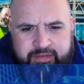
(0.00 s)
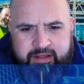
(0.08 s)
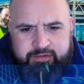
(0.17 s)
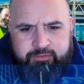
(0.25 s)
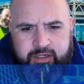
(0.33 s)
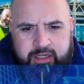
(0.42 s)

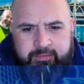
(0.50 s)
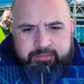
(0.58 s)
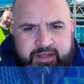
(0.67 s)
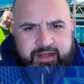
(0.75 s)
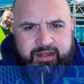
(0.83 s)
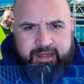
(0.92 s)
that's all the
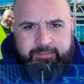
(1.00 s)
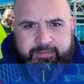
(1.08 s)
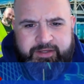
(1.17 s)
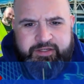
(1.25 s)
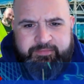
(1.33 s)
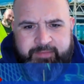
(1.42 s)
clubs. Let
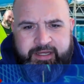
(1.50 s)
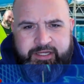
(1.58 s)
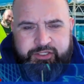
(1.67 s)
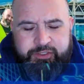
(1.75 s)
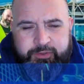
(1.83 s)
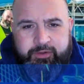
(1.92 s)
me just make
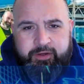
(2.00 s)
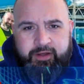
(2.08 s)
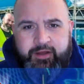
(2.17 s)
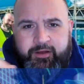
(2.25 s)
sure.